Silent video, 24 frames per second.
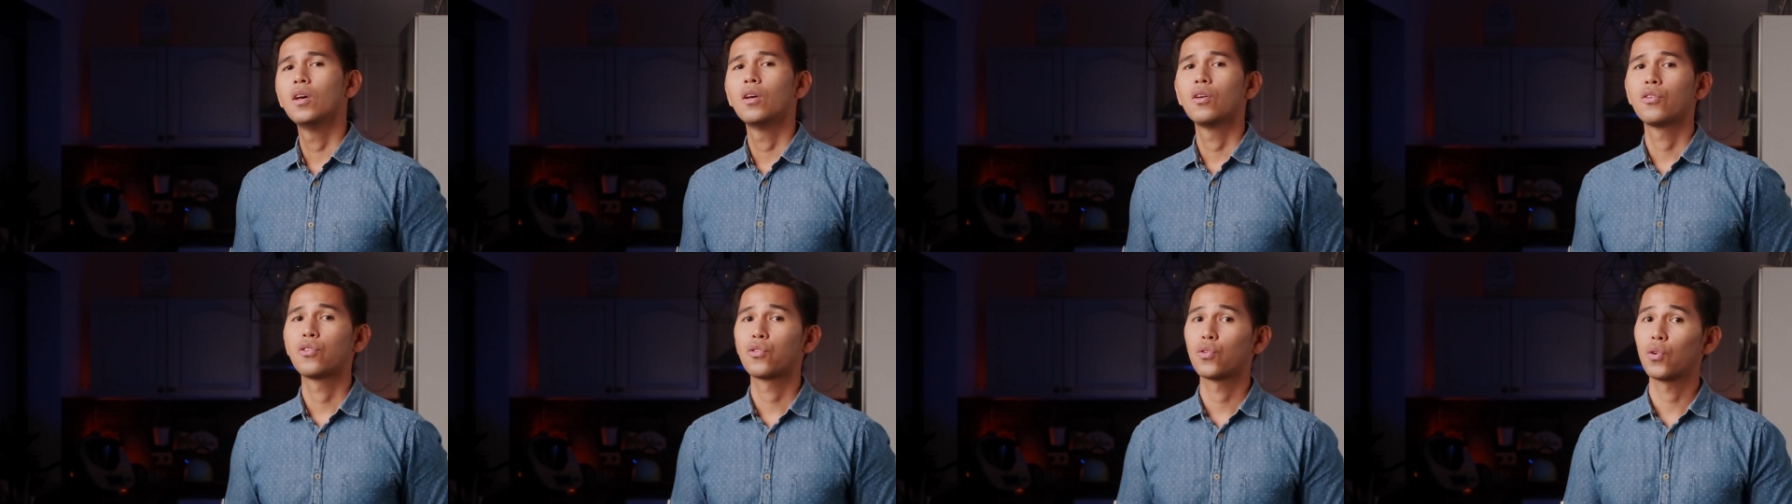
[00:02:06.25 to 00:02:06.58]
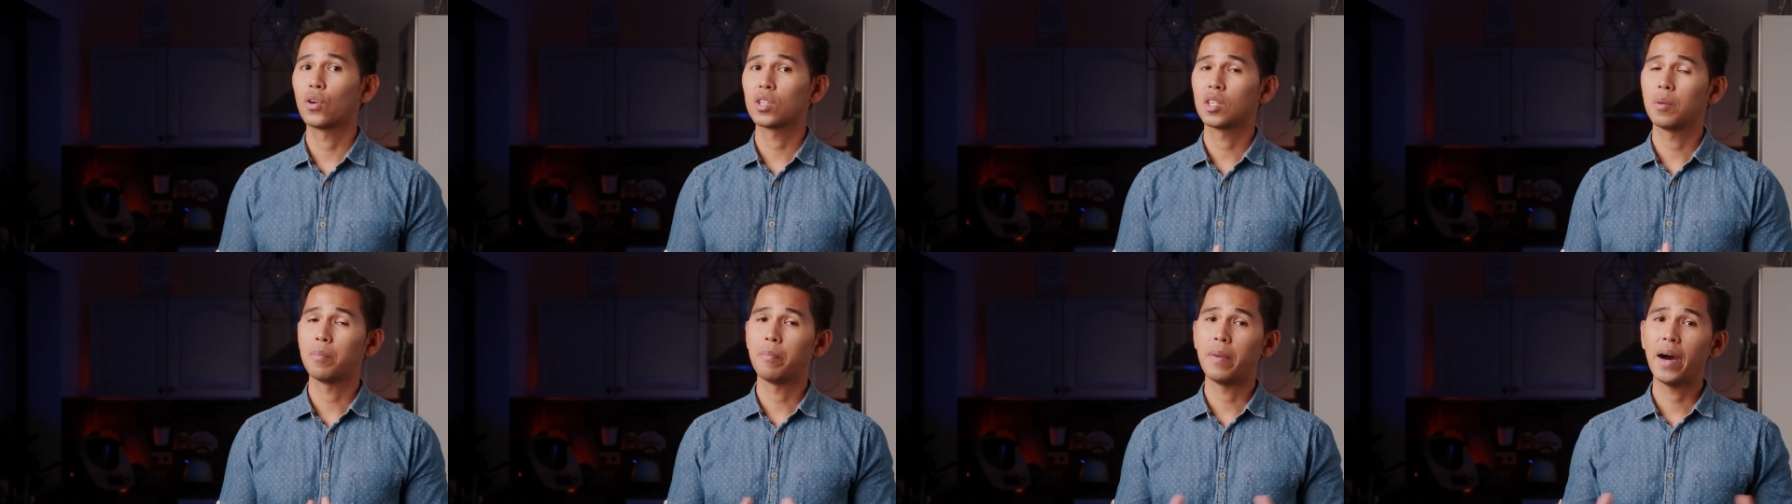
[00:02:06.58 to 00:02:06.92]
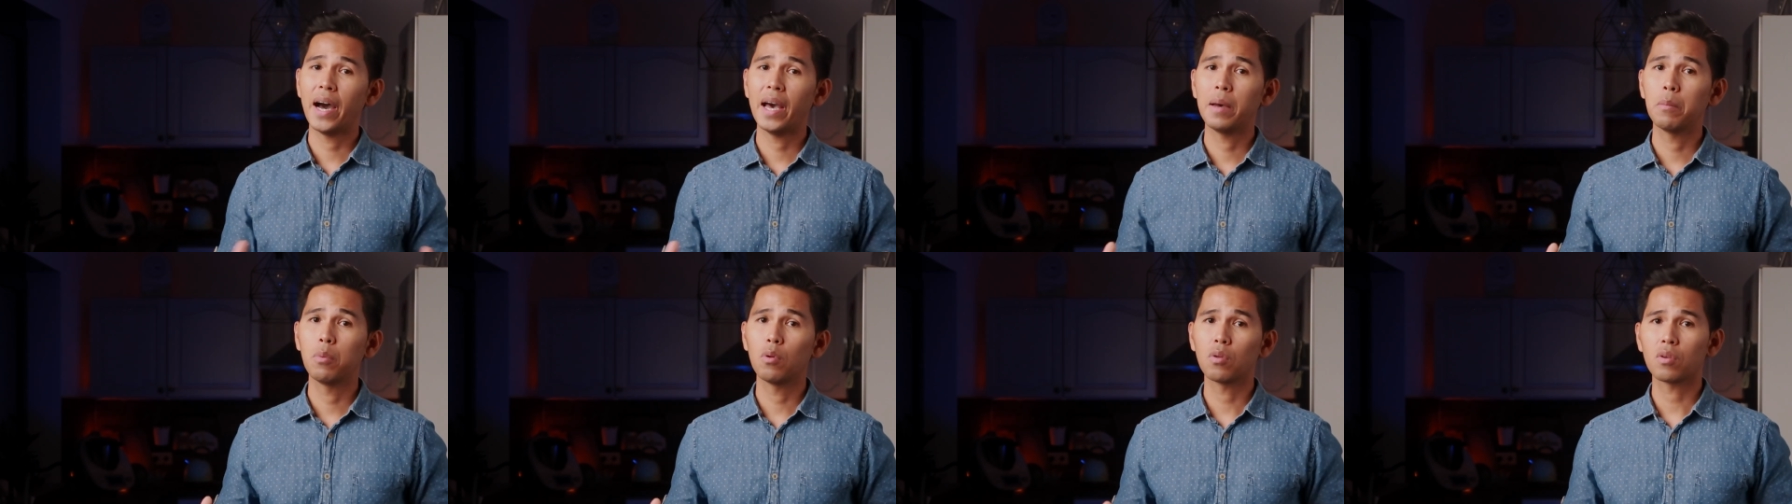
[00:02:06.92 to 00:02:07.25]
Throughout the
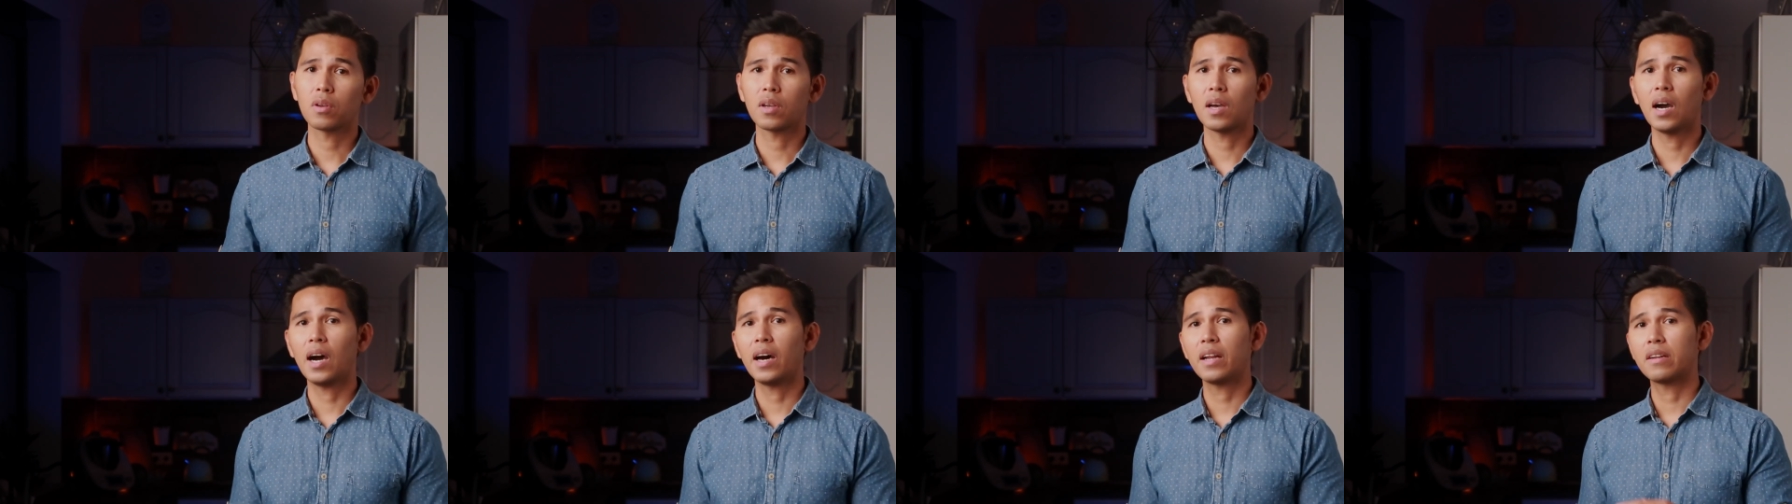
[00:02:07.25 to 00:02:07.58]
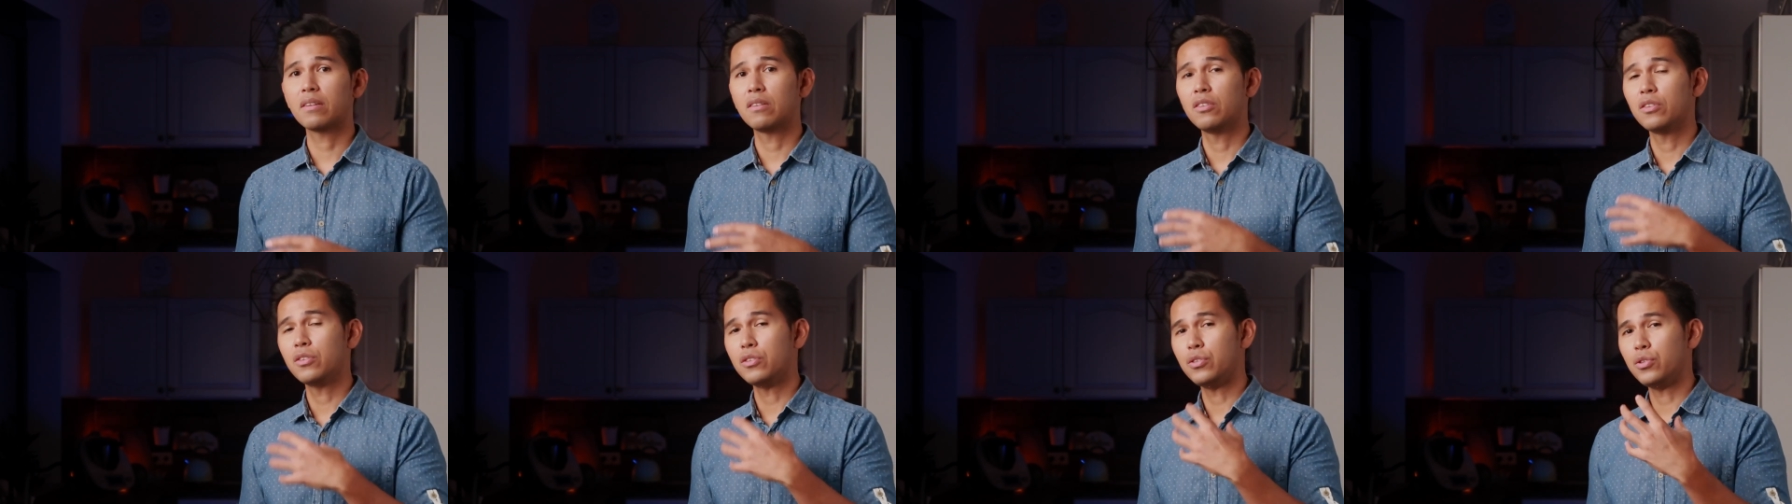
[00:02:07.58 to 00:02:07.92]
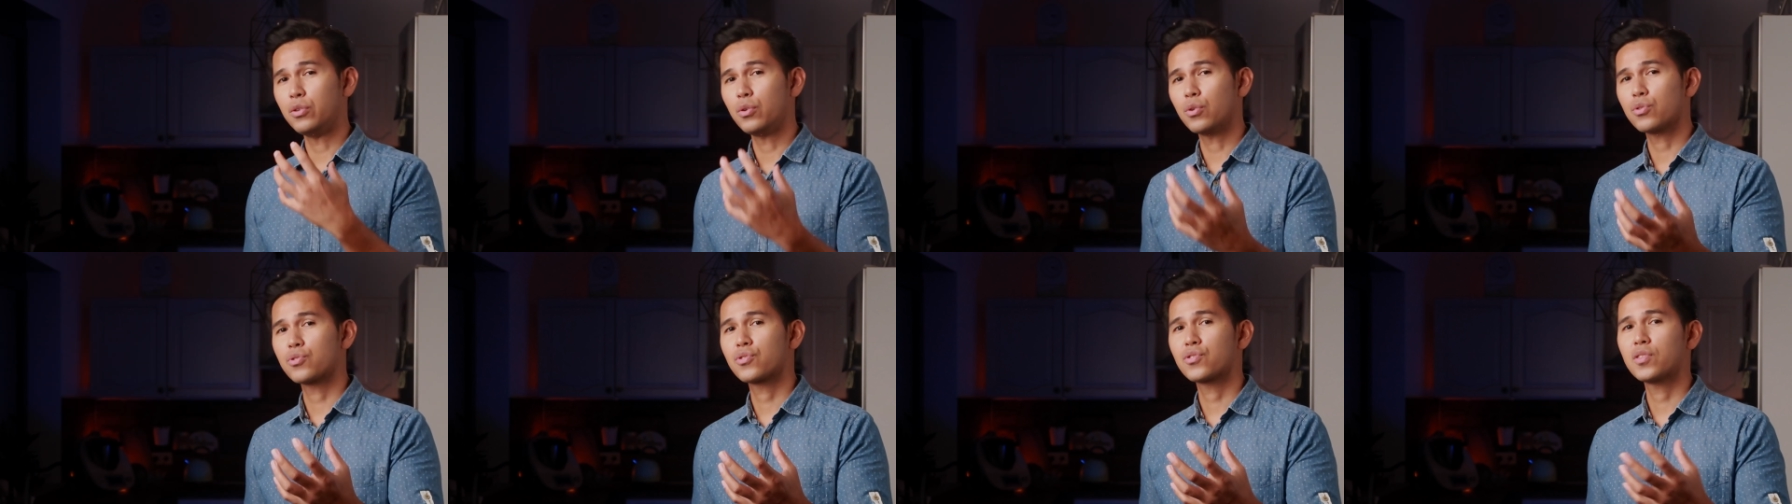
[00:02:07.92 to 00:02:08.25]
Bible, God
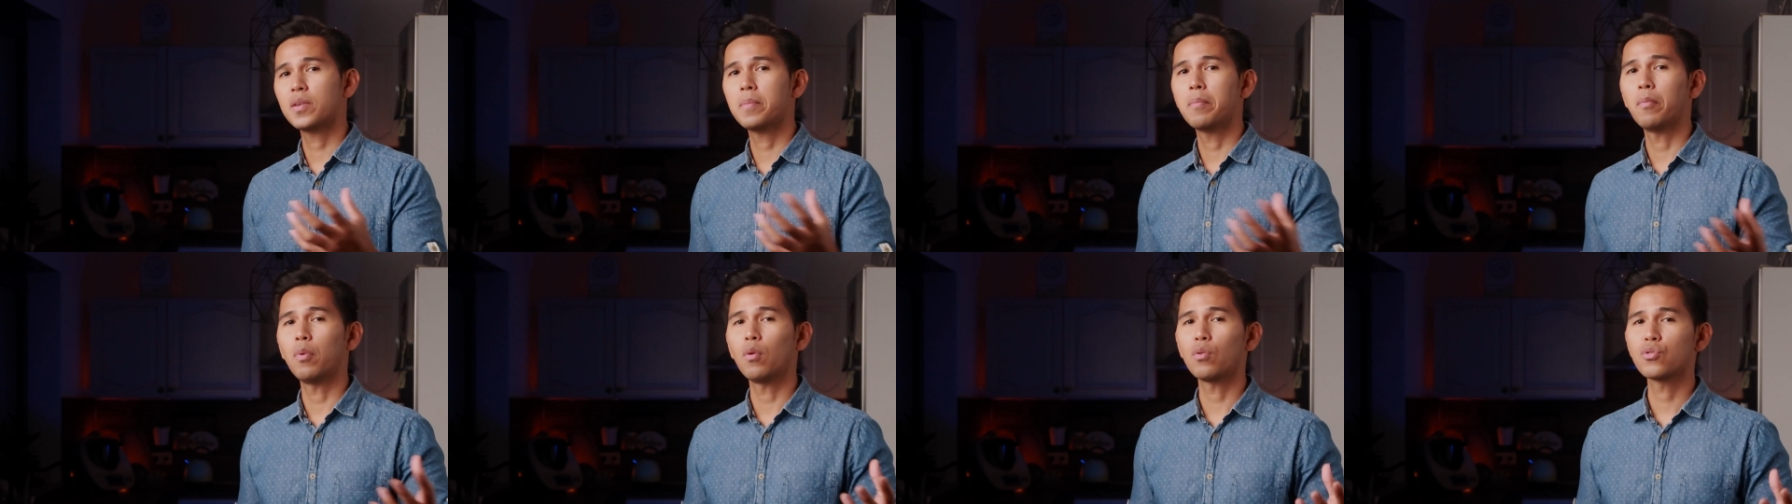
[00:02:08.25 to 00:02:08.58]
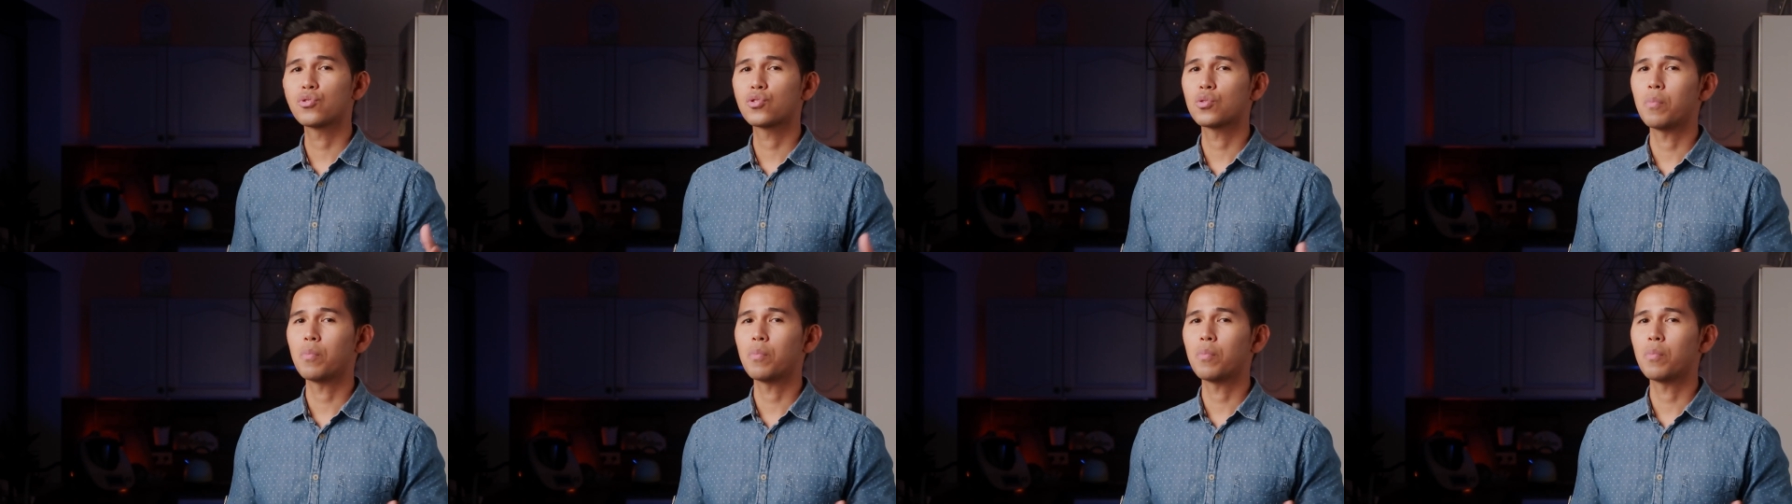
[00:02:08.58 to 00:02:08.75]
used symbols